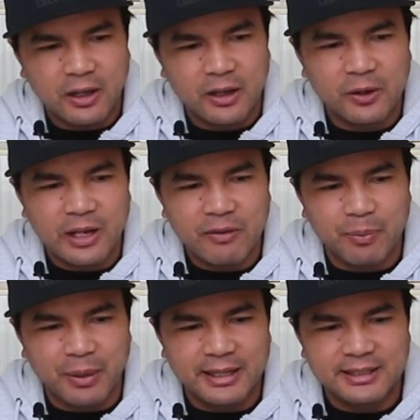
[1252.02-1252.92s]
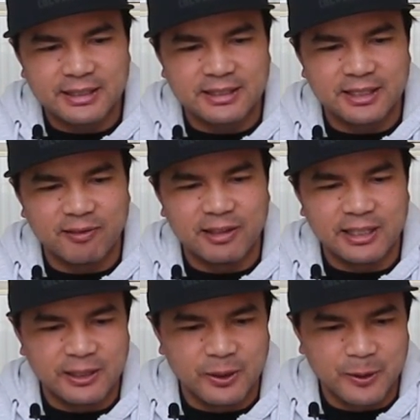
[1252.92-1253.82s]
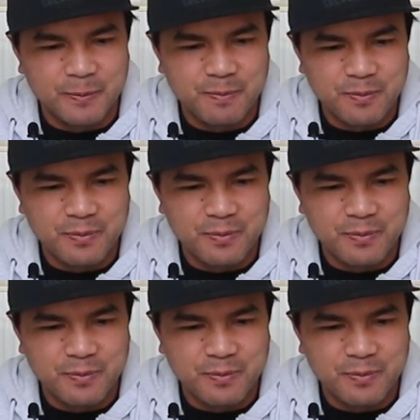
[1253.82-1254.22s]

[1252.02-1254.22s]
I don't have the patience to really, you know,